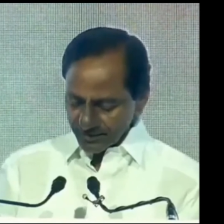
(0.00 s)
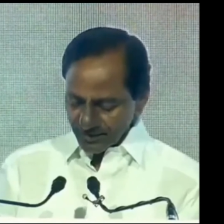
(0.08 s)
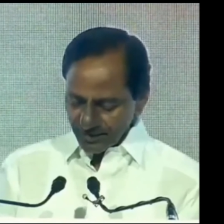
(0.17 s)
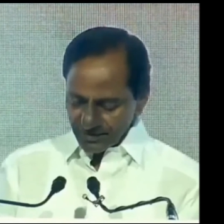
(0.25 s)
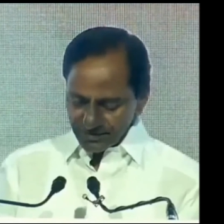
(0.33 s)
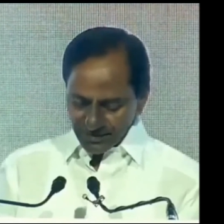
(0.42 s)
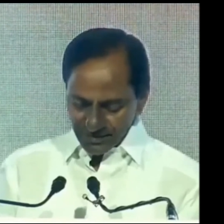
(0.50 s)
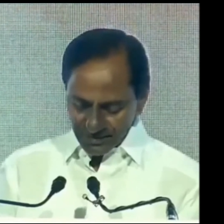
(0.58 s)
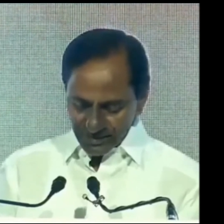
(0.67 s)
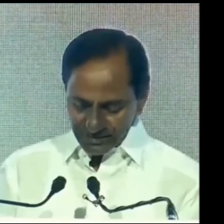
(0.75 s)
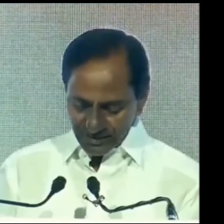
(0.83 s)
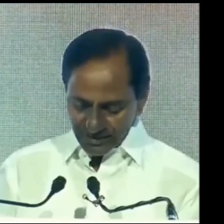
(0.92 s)
its
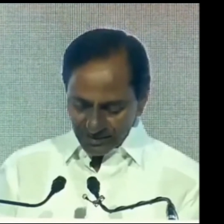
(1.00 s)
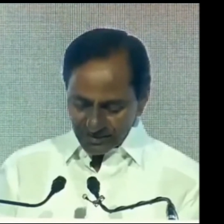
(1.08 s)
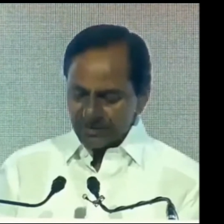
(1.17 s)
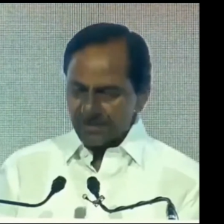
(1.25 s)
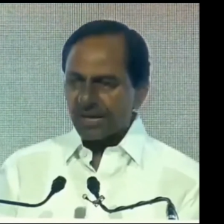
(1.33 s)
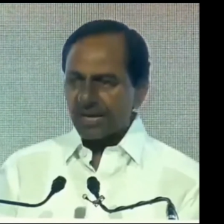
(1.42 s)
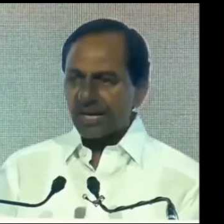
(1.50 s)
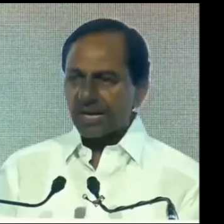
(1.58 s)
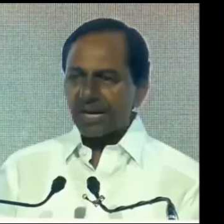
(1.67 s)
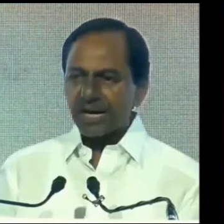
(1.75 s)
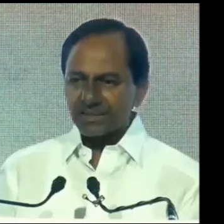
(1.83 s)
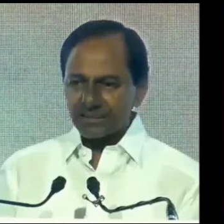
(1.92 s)
signature dish,
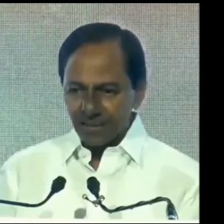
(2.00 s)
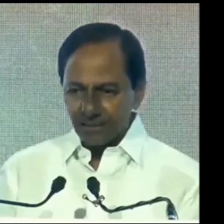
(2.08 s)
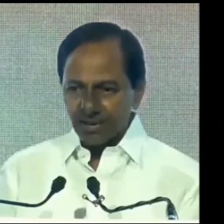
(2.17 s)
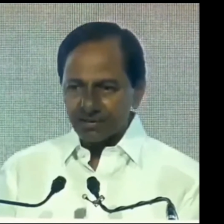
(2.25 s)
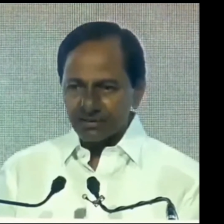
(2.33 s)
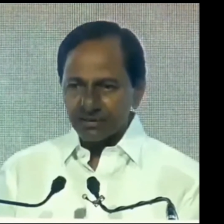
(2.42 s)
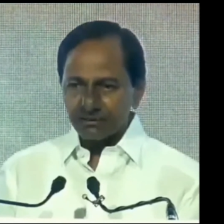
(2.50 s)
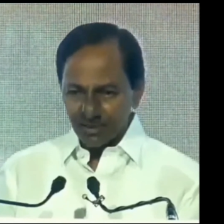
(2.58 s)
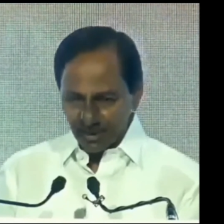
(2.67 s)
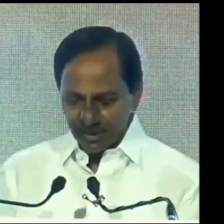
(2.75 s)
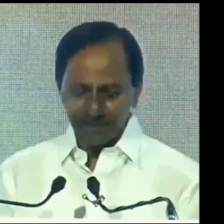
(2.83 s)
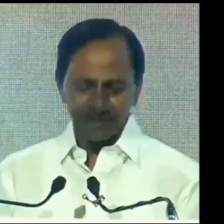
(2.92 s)
Hyderabadi
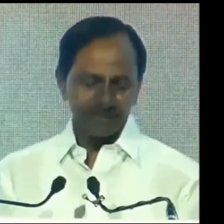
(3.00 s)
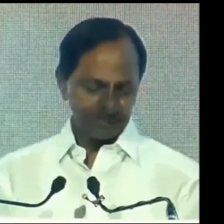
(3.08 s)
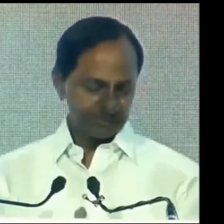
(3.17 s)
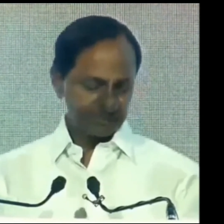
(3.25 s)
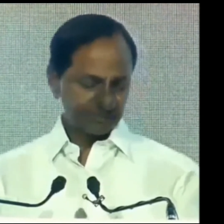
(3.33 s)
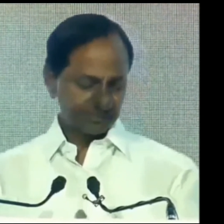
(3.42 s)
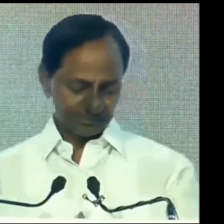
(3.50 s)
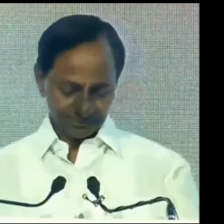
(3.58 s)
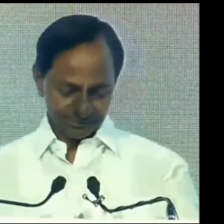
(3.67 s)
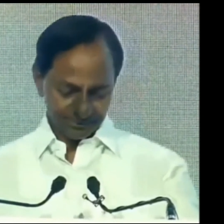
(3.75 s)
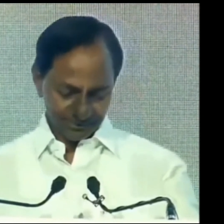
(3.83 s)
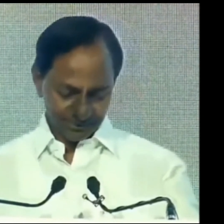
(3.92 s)
biryani.
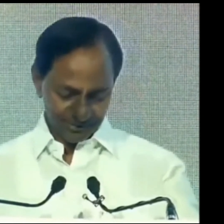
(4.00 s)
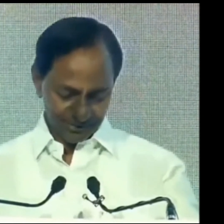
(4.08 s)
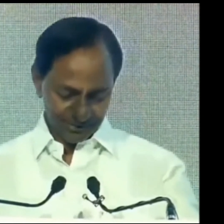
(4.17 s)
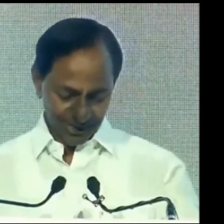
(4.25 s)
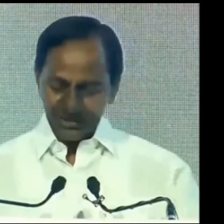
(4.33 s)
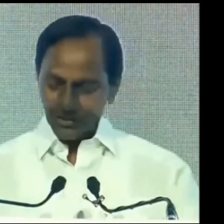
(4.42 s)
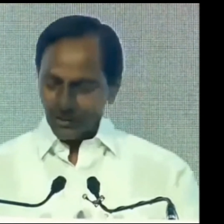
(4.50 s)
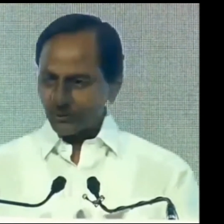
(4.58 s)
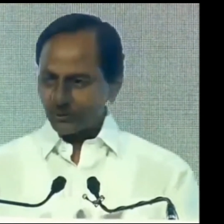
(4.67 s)
Thank you.